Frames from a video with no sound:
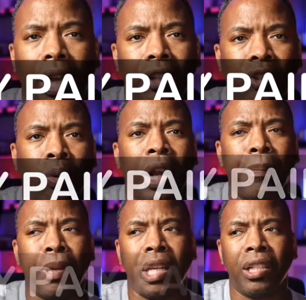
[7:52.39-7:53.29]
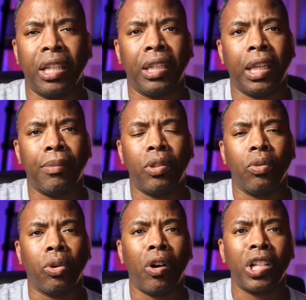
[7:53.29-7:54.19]
It's great because it gives you
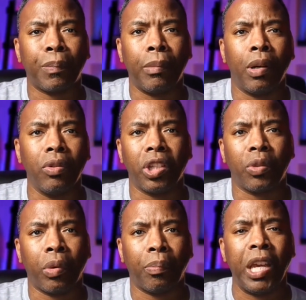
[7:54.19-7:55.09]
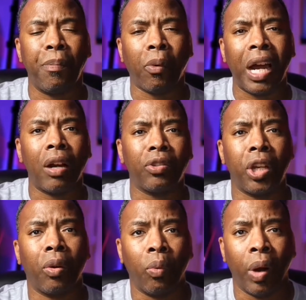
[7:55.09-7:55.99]
cross promotions when people are out
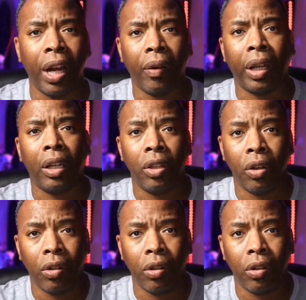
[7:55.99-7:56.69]
there wearing